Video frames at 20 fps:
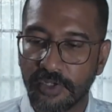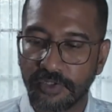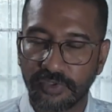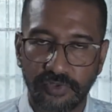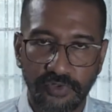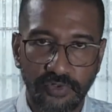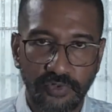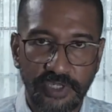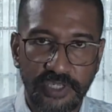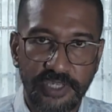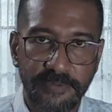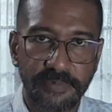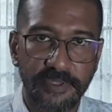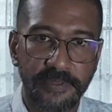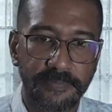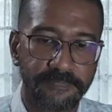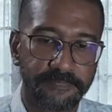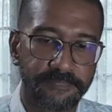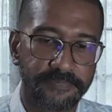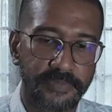So you keep
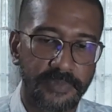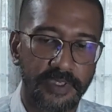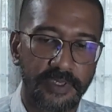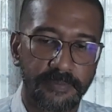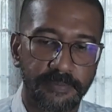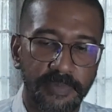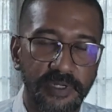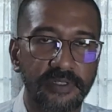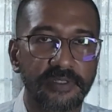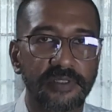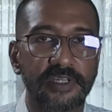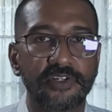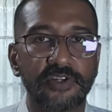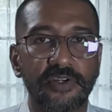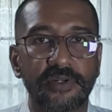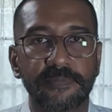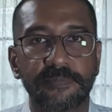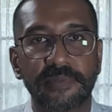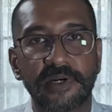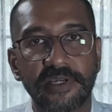them, but they're
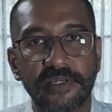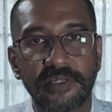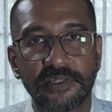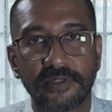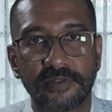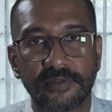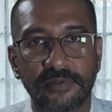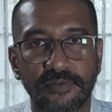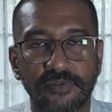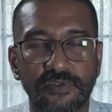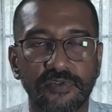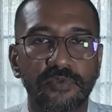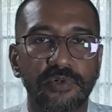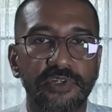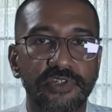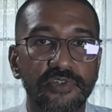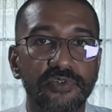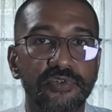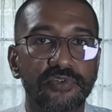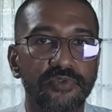not buying yet. So
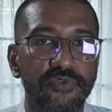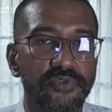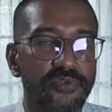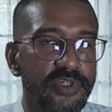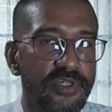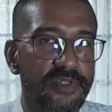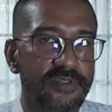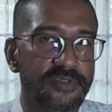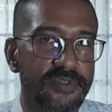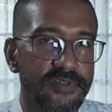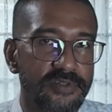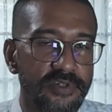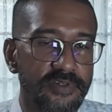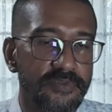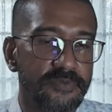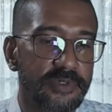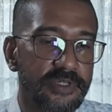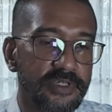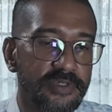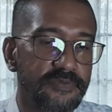what do? You can't sit
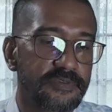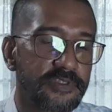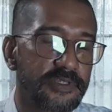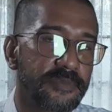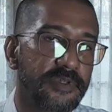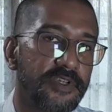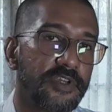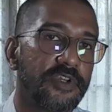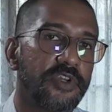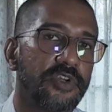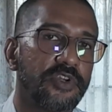around waiting for them.